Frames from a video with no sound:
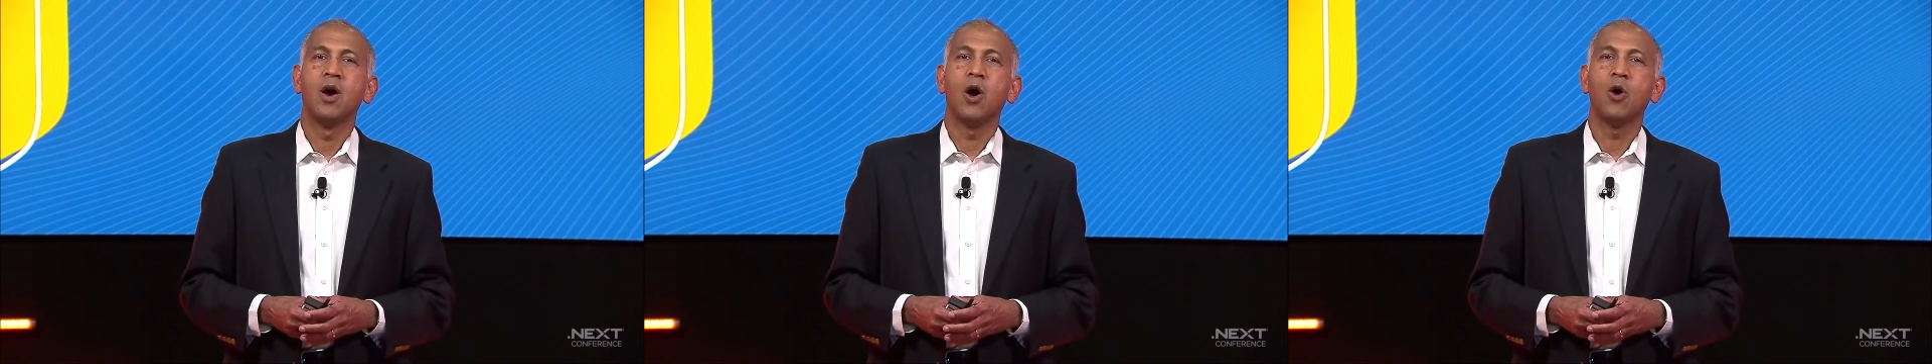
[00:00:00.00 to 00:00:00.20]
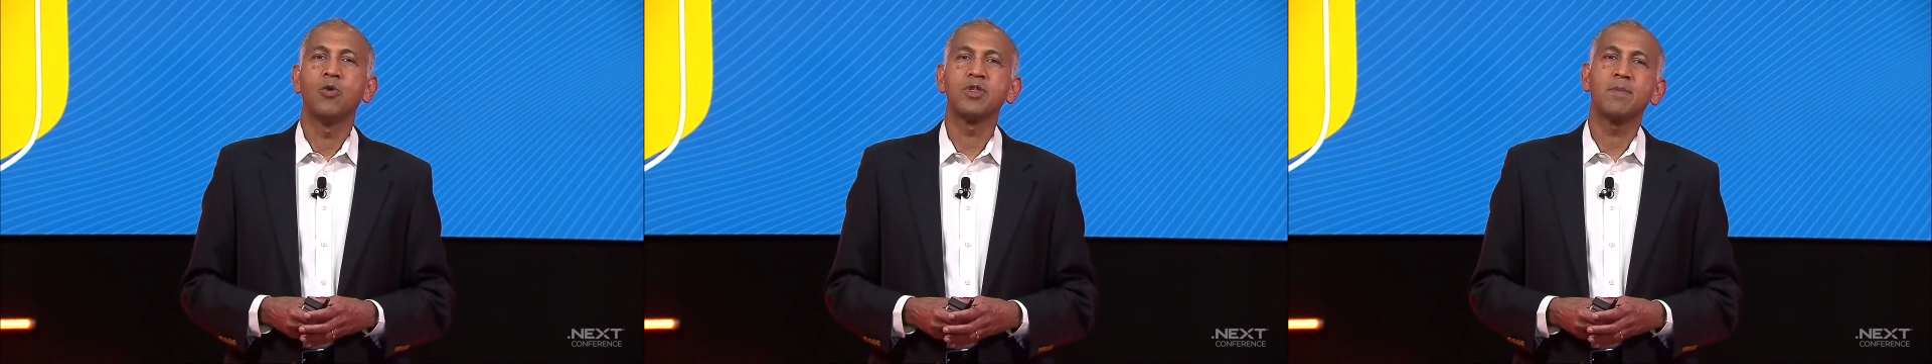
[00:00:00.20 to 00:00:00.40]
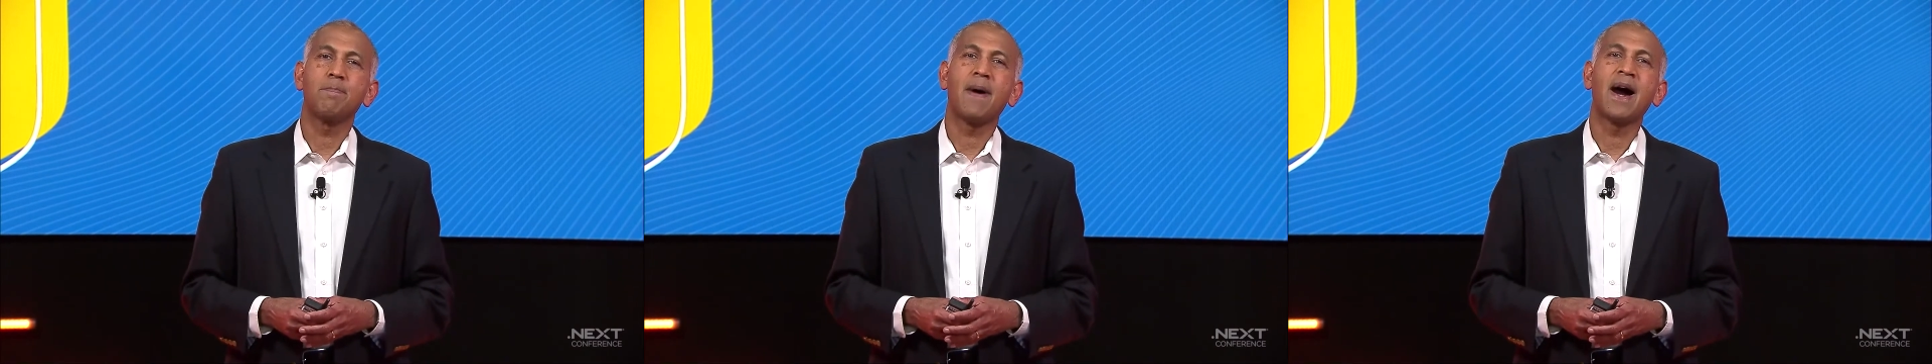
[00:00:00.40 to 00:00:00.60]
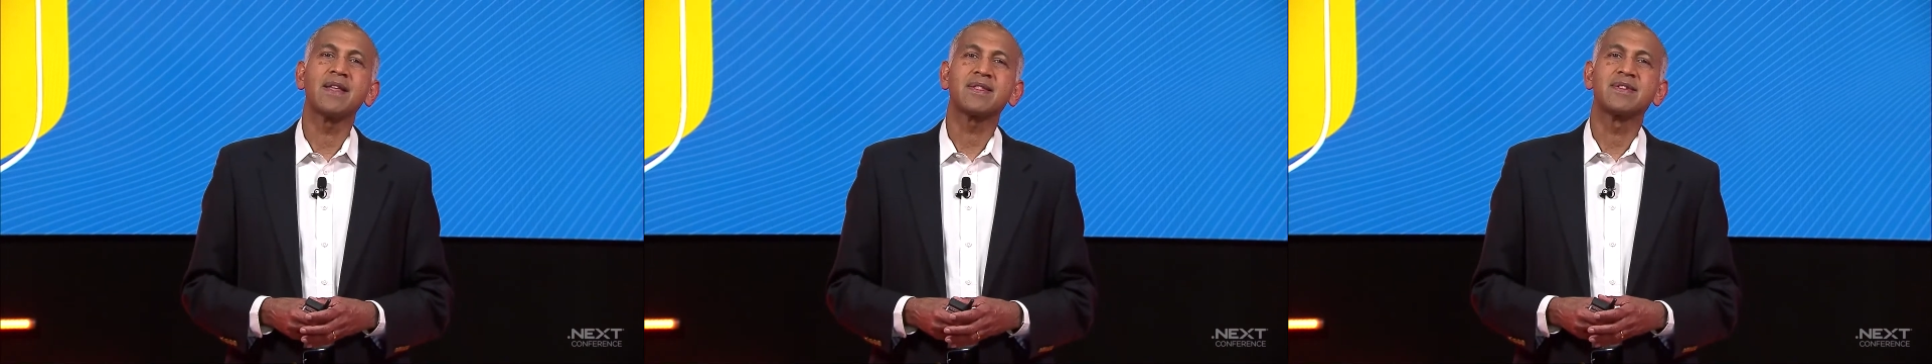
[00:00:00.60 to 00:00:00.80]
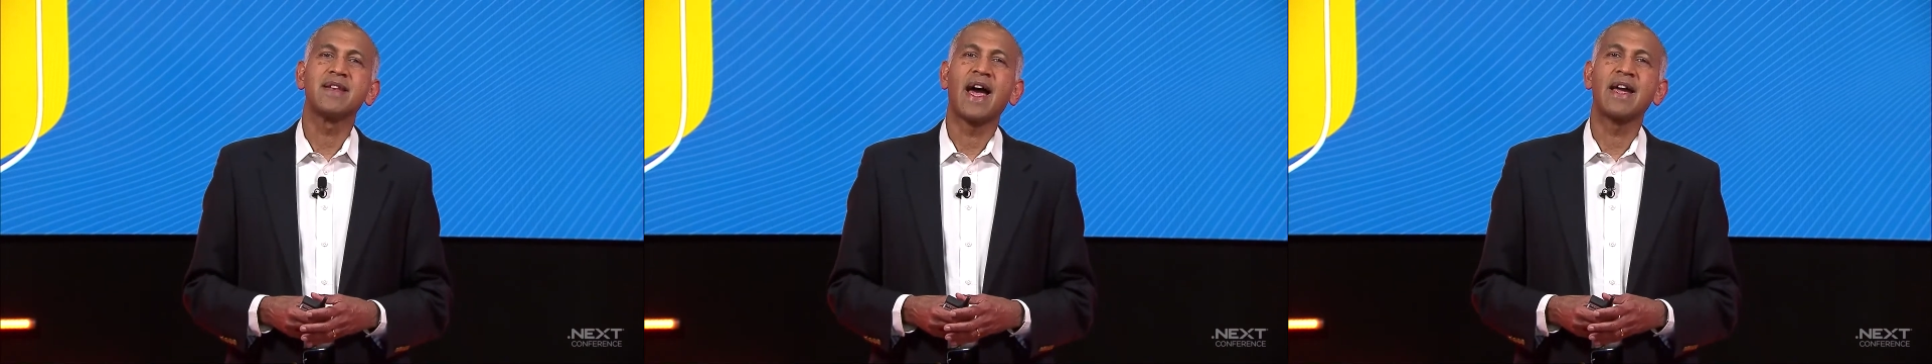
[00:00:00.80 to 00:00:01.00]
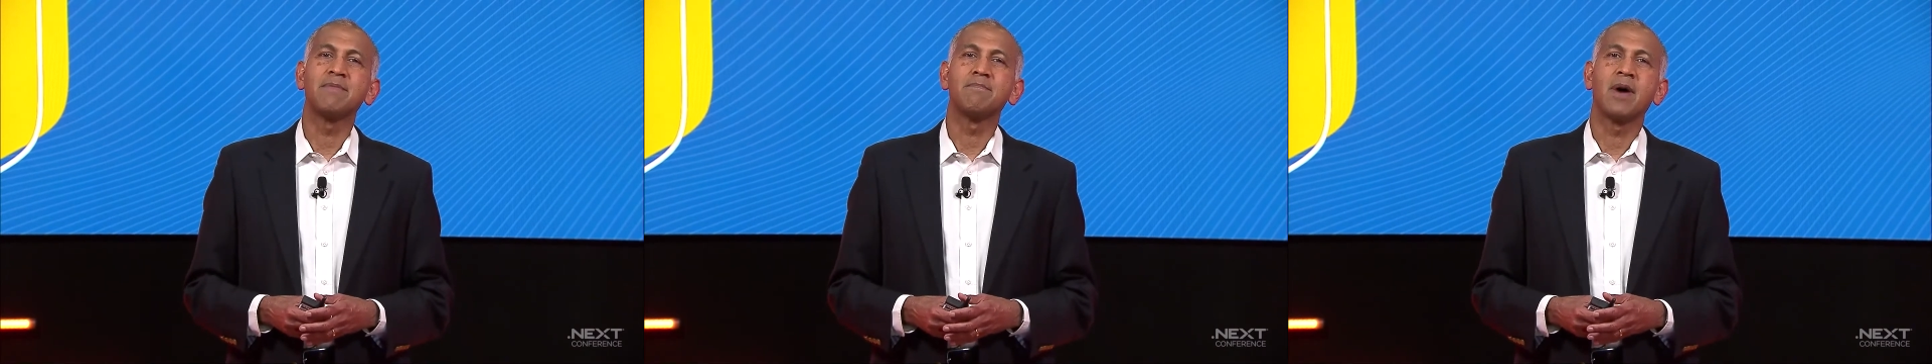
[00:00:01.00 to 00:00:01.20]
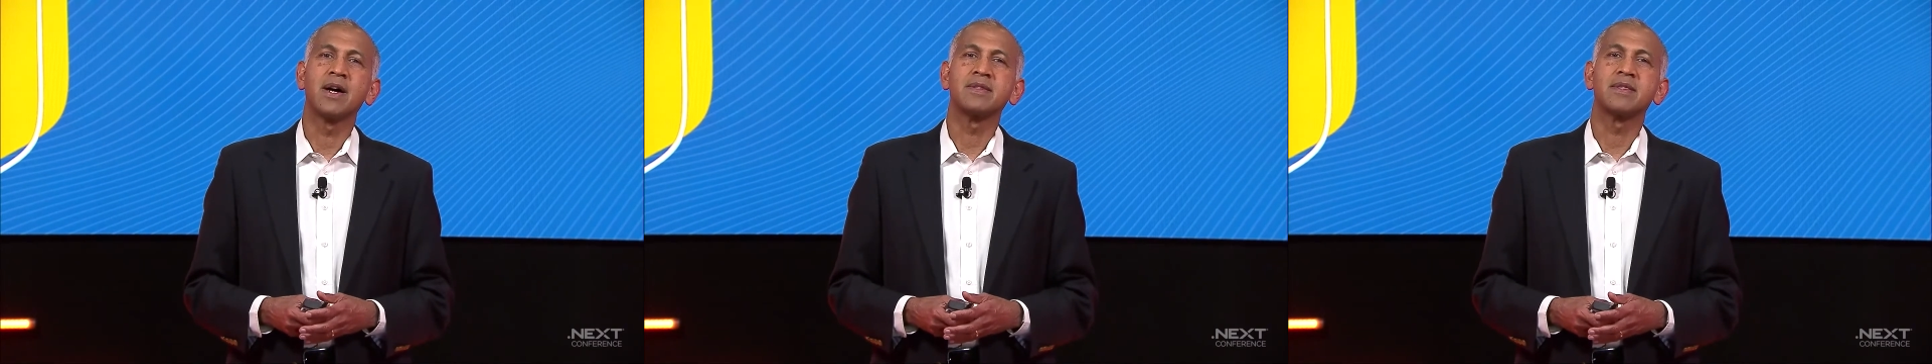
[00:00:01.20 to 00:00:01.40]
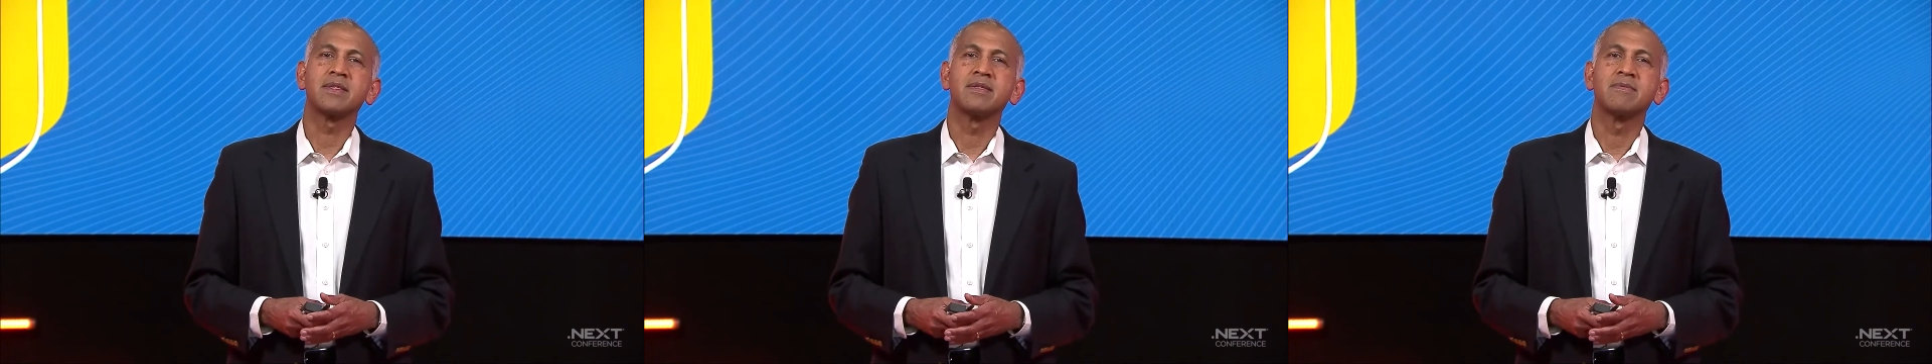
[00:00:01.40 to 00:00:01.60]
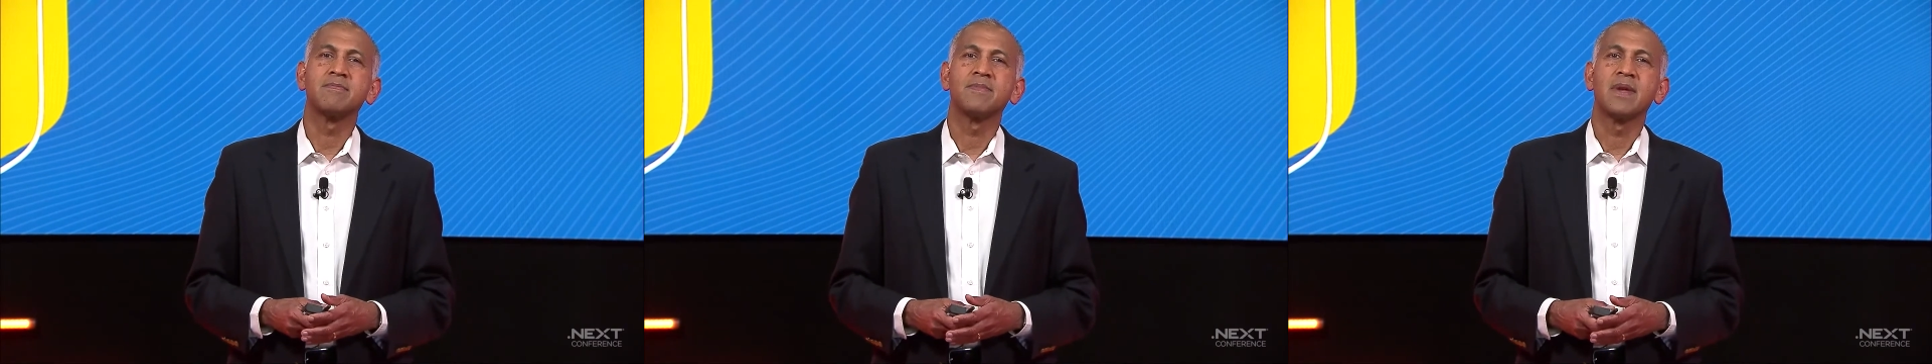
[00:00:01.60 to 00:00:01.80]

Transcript: Over the past nine months,